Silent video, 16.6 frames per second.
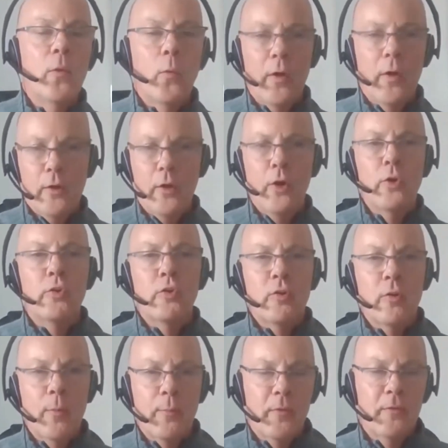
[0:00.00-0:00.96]
where a
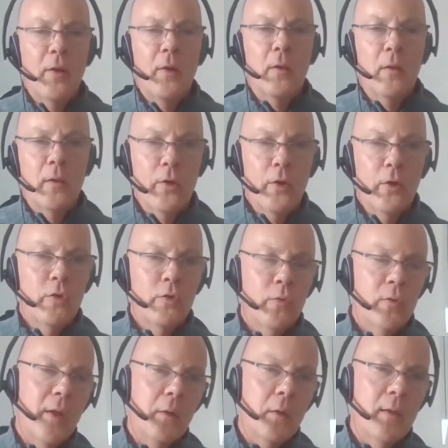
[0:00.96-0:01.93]
professional
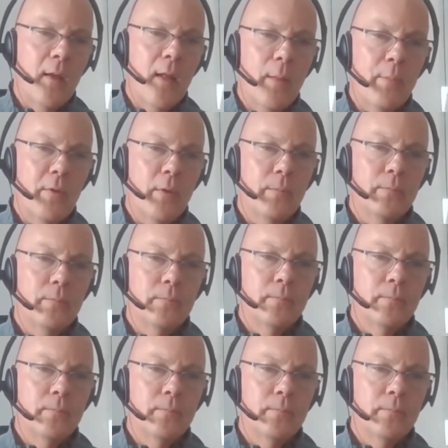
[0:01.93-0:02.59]
coach will actually help you.